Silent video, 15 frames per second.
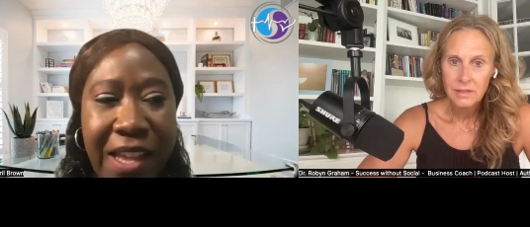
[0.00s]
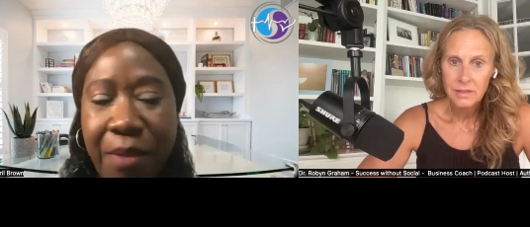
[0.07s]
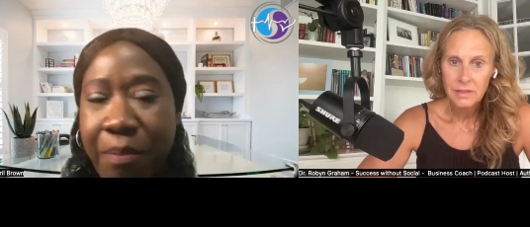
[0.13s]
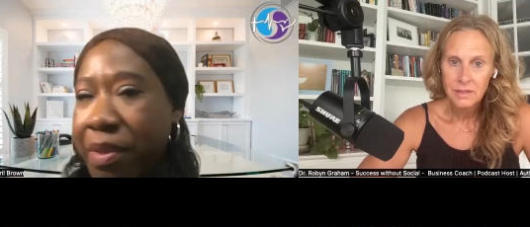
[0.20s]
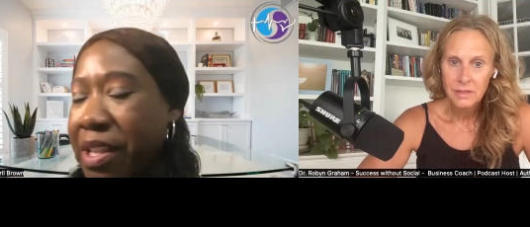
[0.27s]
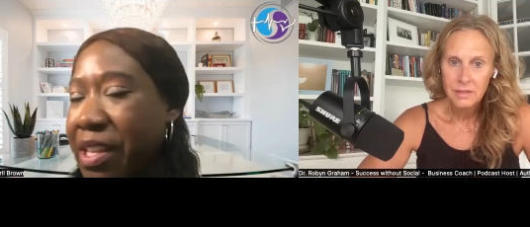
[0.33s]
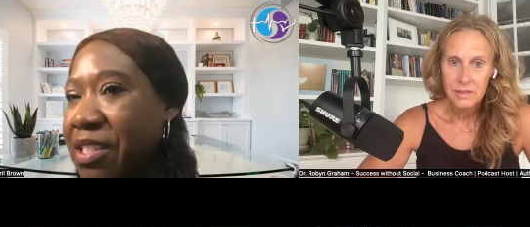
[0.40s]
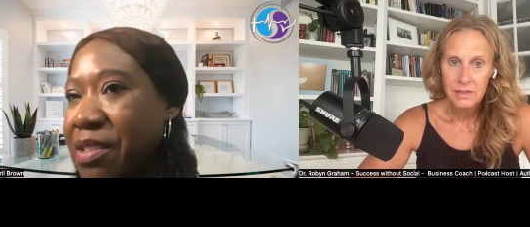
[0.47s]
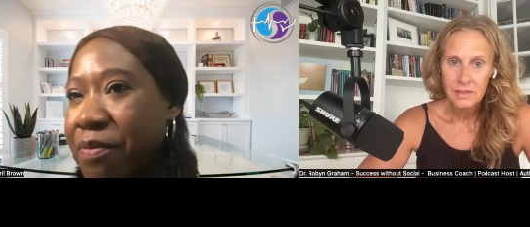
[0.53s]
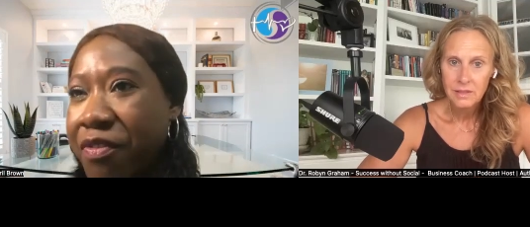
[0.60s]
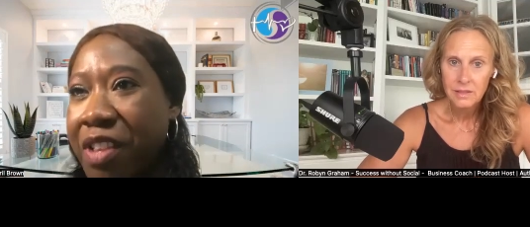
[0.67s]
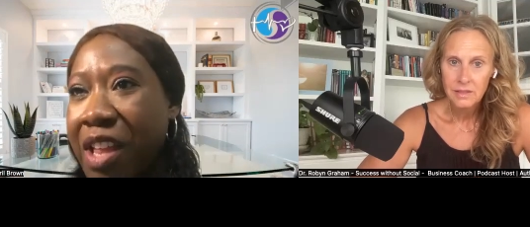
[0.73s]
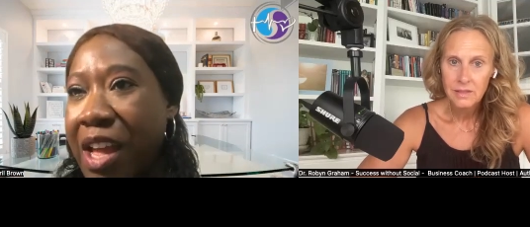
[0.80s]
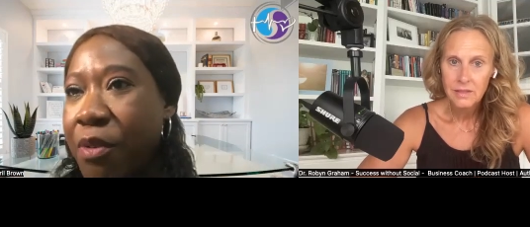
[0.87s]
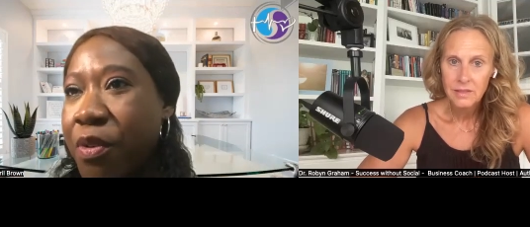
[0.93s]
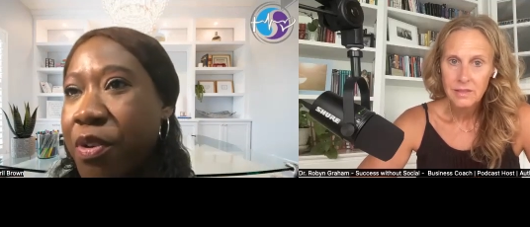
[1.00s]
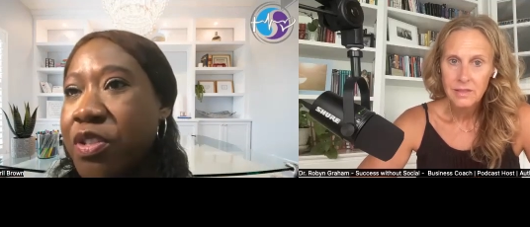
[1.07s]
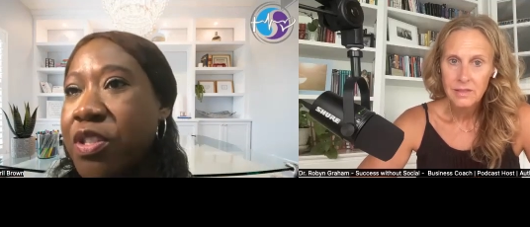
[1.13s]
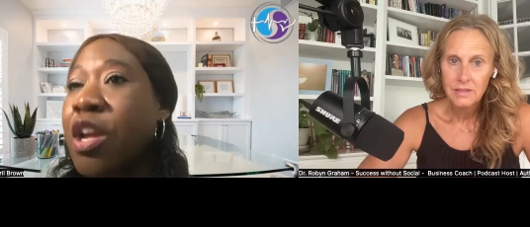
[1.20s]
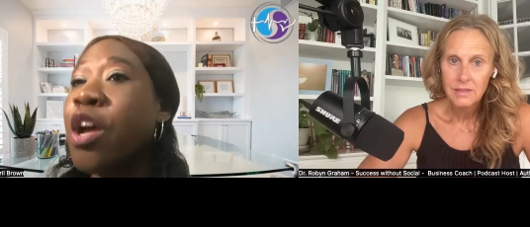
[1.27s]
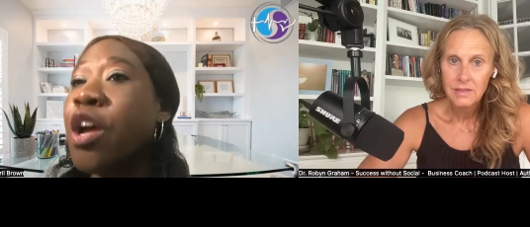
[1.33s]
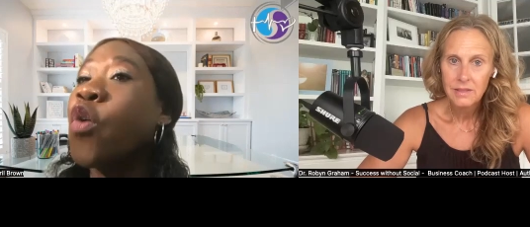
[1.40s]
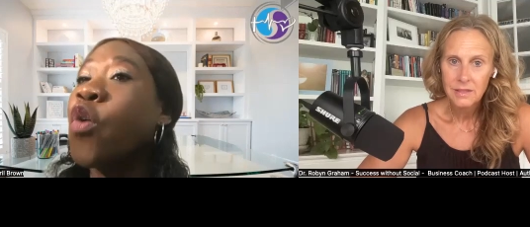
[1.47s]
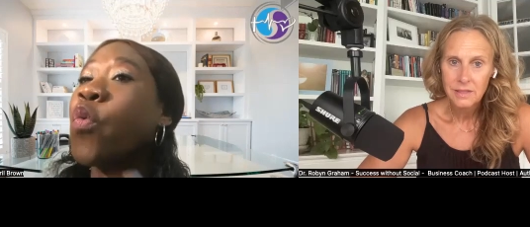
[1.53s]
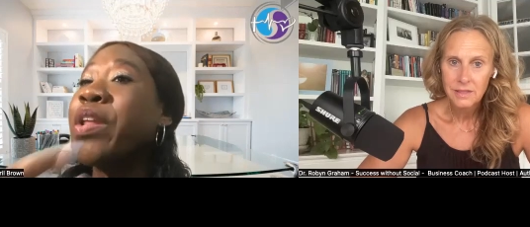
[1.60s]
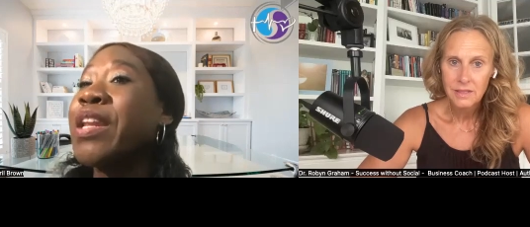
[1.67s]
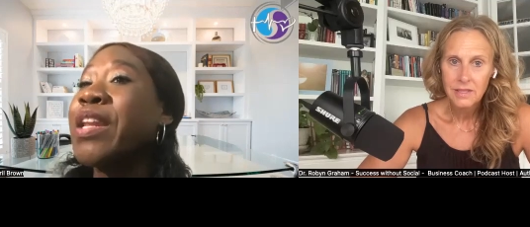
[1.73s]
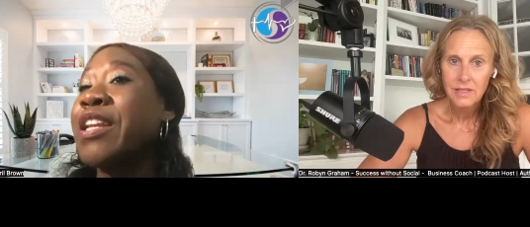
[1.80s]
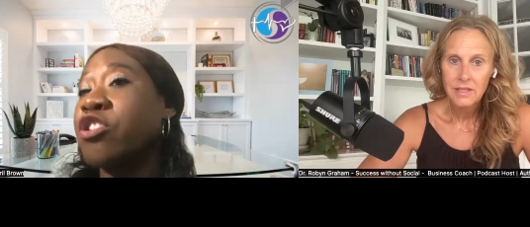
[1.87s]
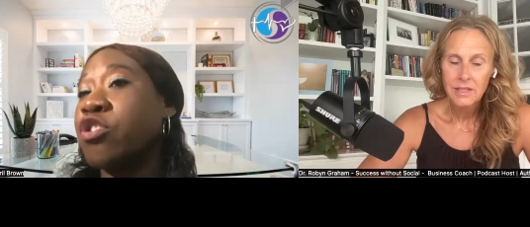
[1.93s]
Speaker 1: and plant some flowers, we
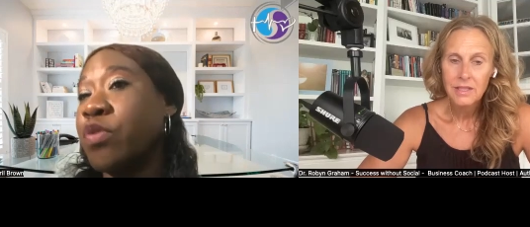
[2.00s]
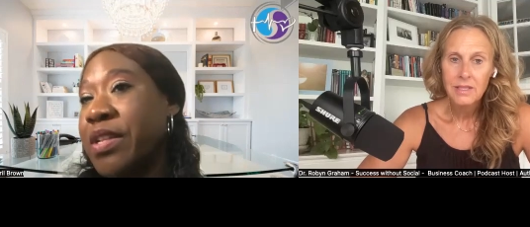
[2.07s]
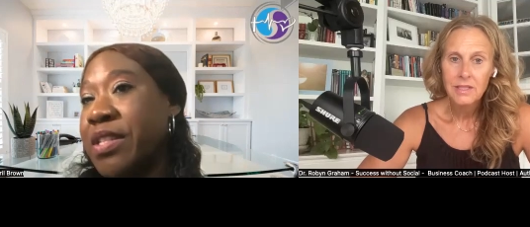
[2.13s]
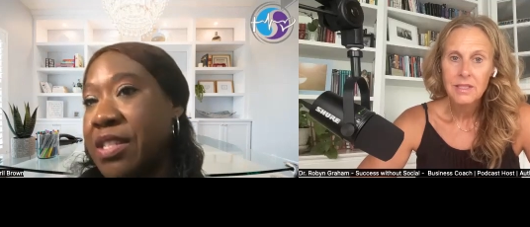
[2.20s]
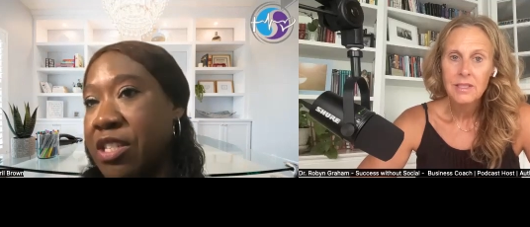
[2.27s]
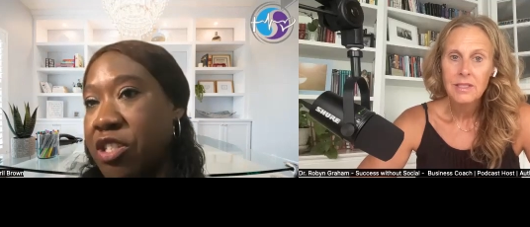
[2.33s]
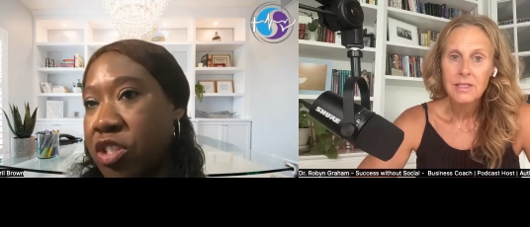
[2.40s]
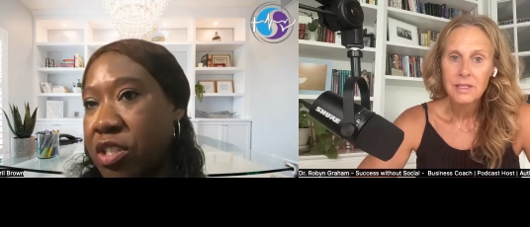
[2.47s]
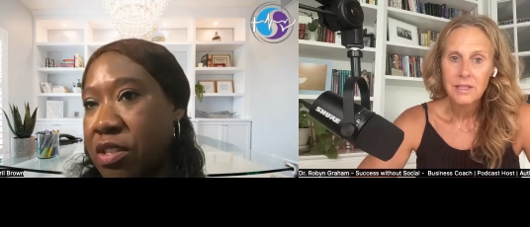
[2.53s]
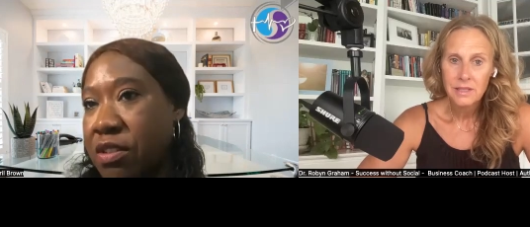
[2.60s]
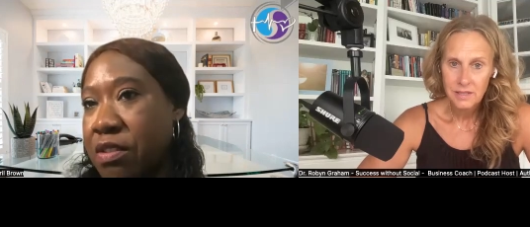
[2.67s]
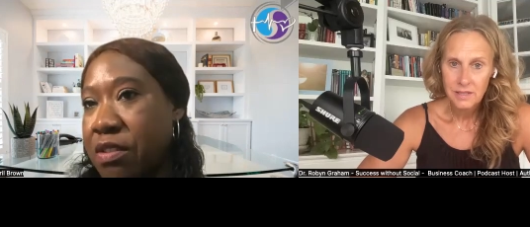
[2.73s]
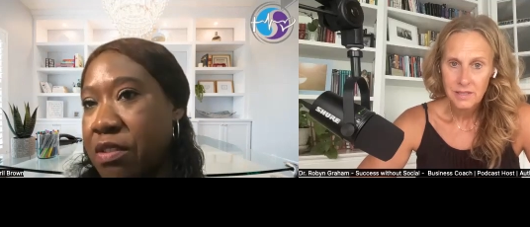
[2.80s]
need a transition